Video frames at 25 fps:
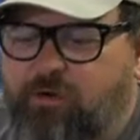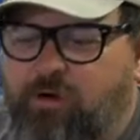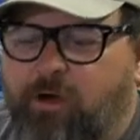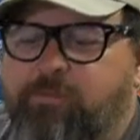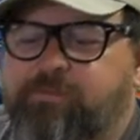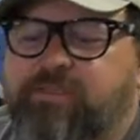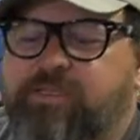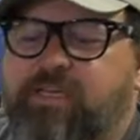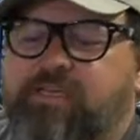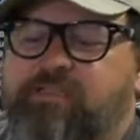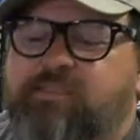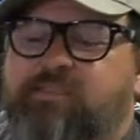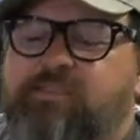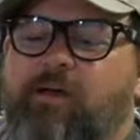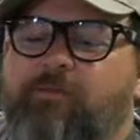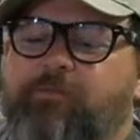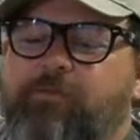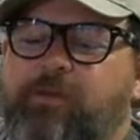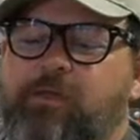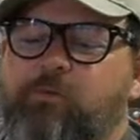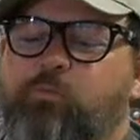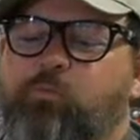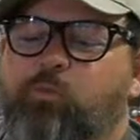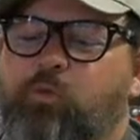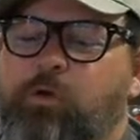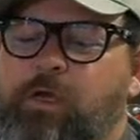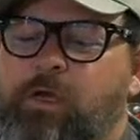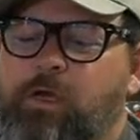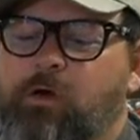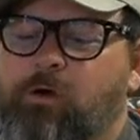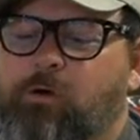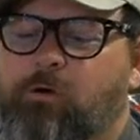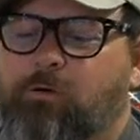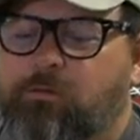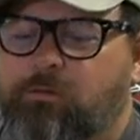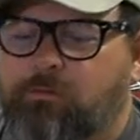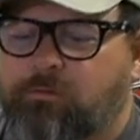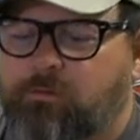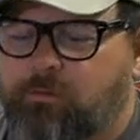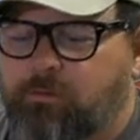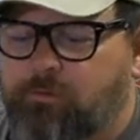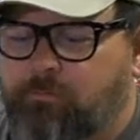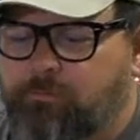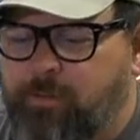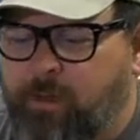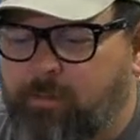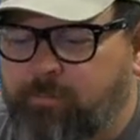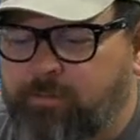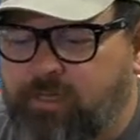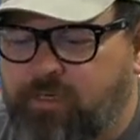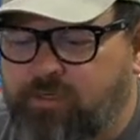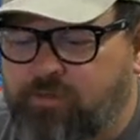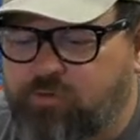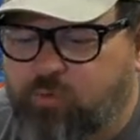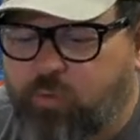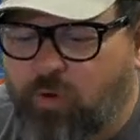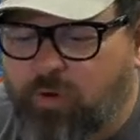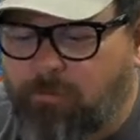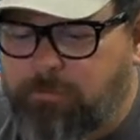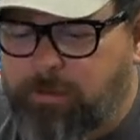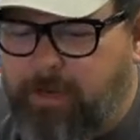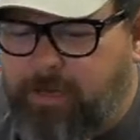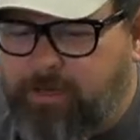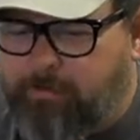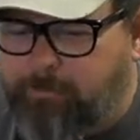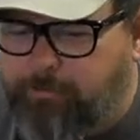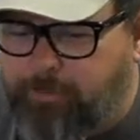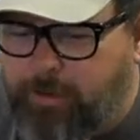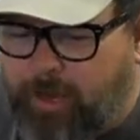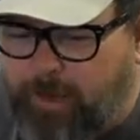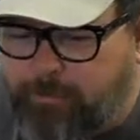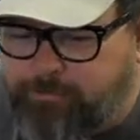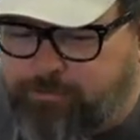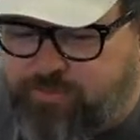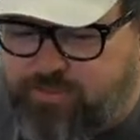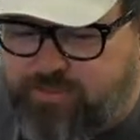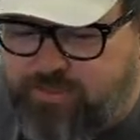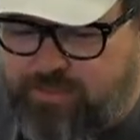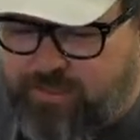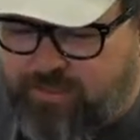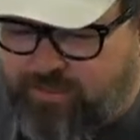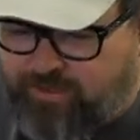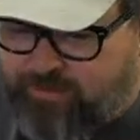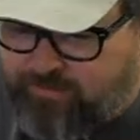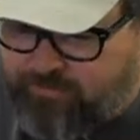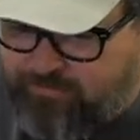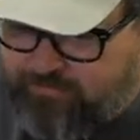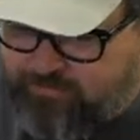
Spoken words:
Op says, stuff getting real. Bobby got a 12-pack of Pepsi.